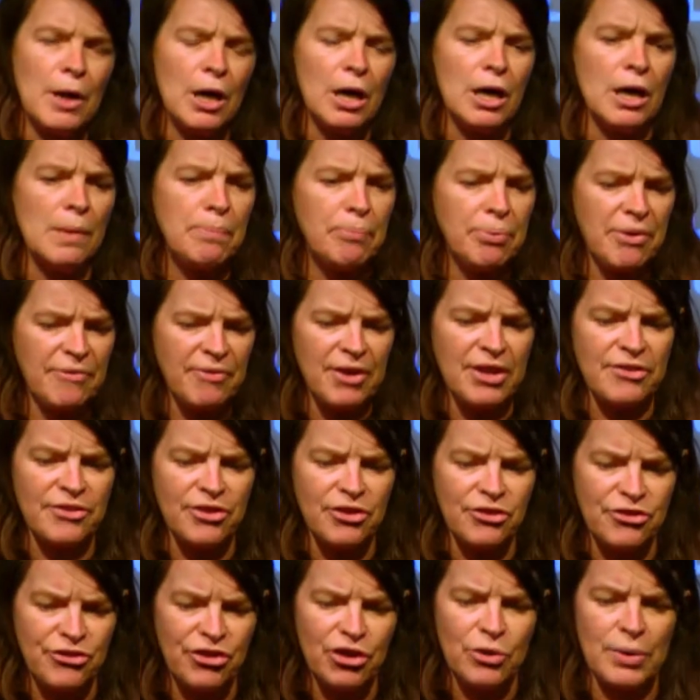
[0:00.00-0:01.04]

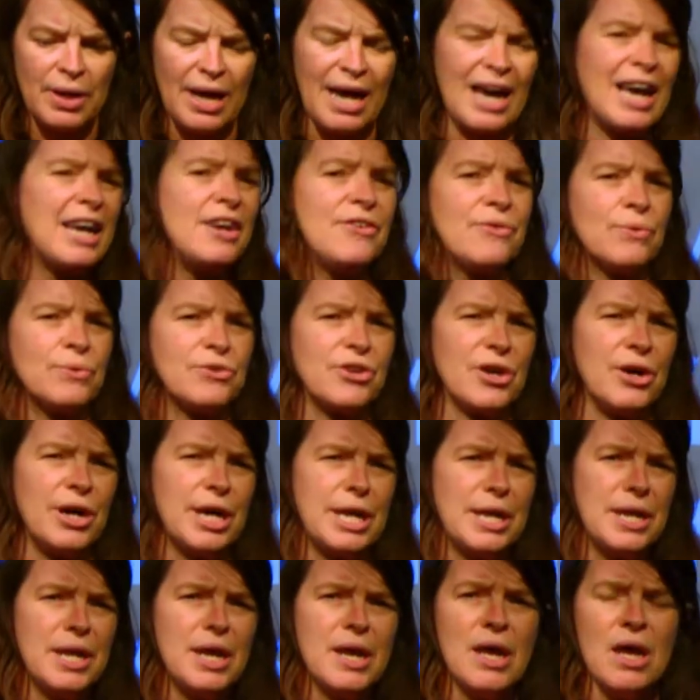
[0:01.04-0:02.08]
Professor Stuart
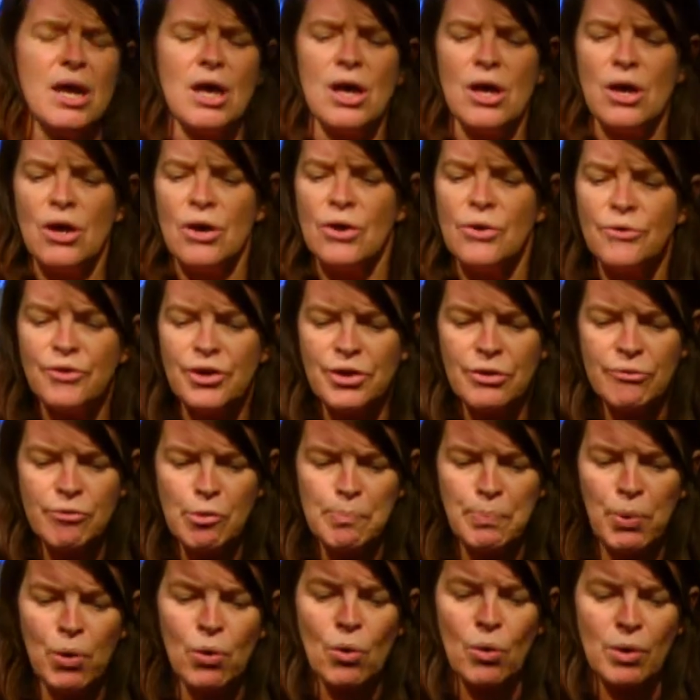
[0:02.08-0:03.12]
Hazeldine, who did a
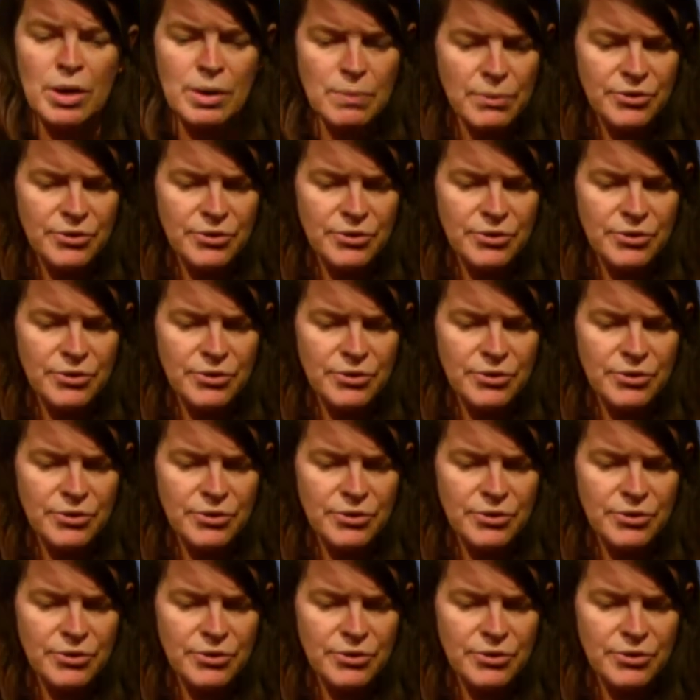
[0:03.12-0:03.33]
report.